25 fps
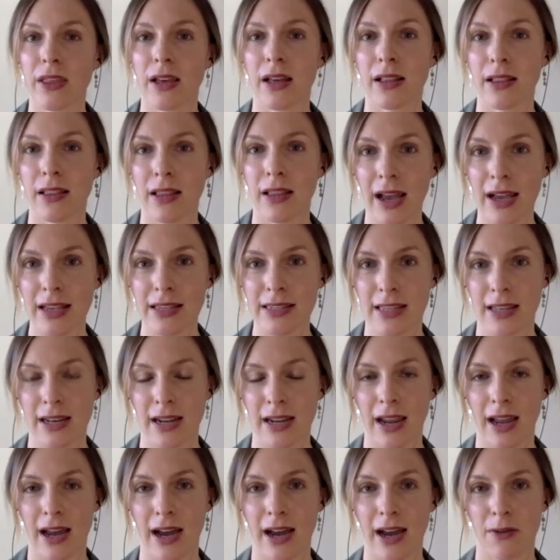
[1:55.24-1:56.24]
class that
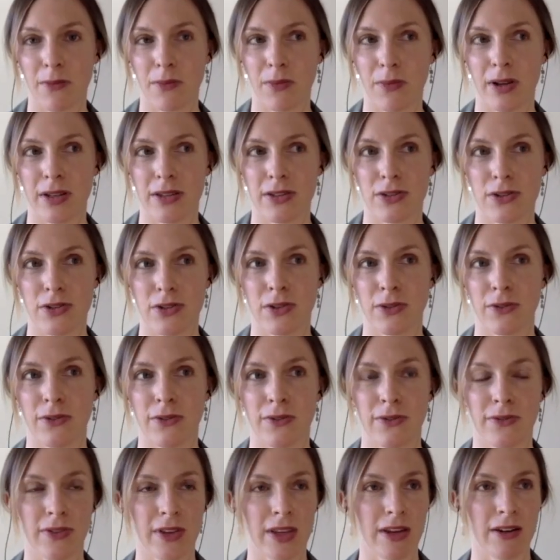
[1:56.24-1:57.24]
I had was to
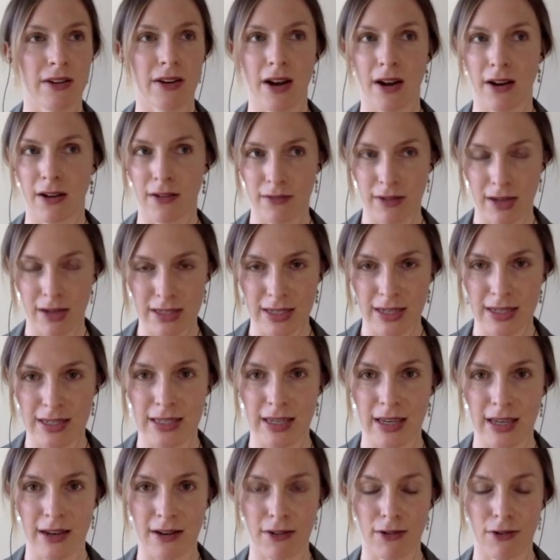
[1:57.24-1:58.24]
figure out, as I
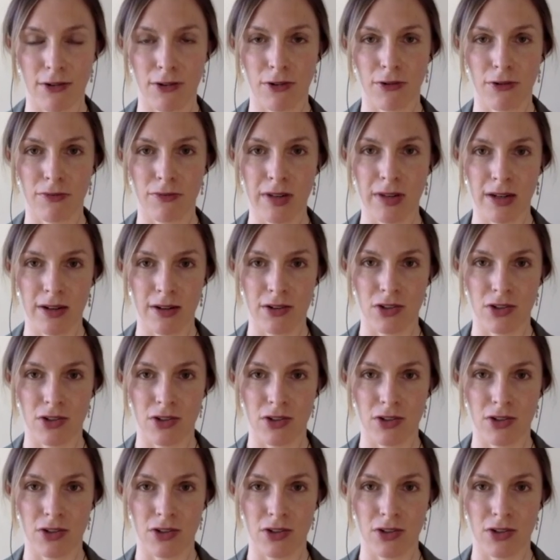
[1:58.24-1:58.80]
said, a career